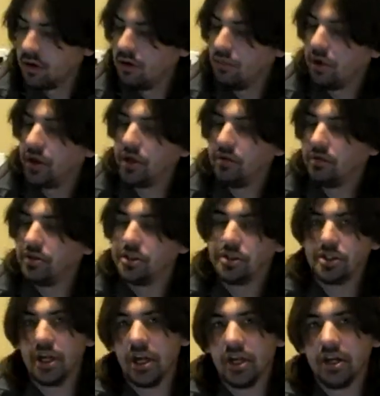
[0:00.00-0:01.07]
where you would just
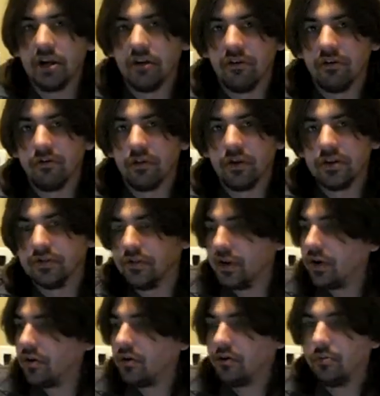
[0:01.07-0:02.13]
take your first
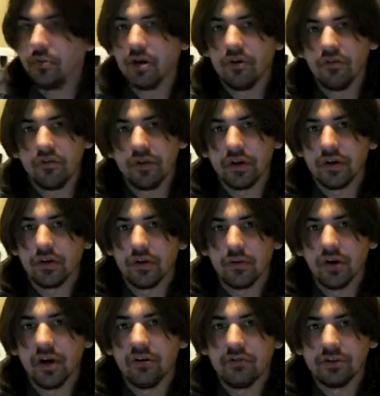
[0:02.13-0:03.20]
finger or middle finger or
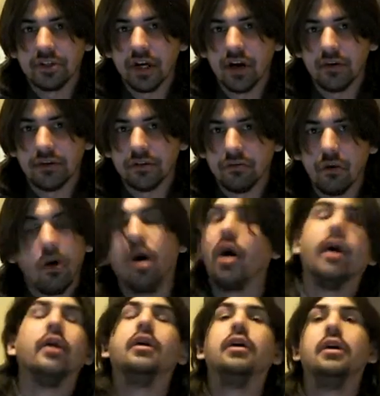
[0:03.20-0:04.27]
whatever sound you
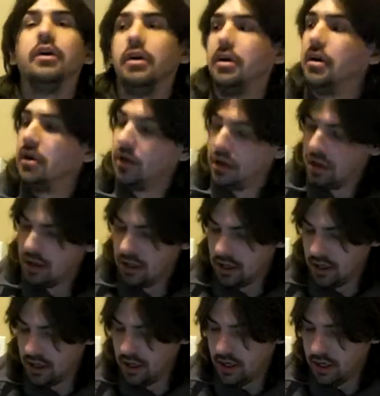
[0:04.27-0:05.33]
want,
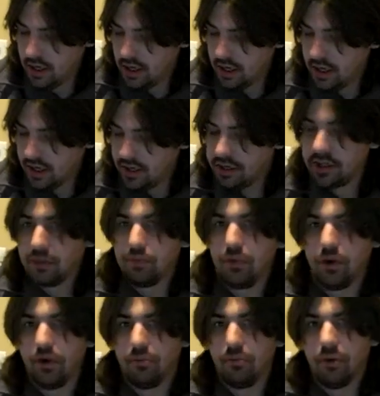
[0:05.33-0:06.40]
and you just
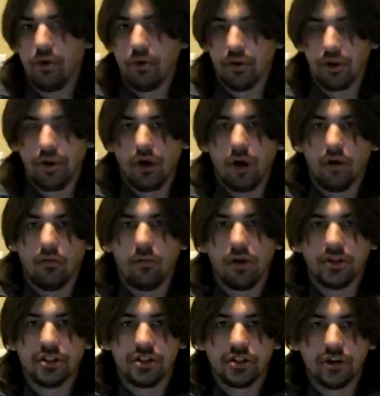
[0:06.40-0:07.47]
put them both on one
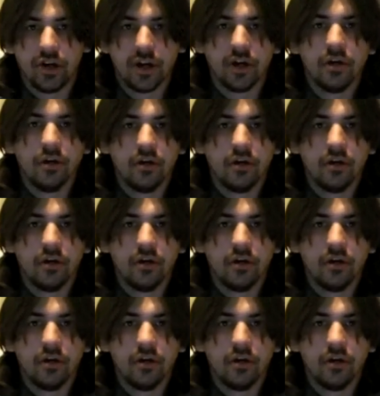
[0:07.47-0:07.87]
string.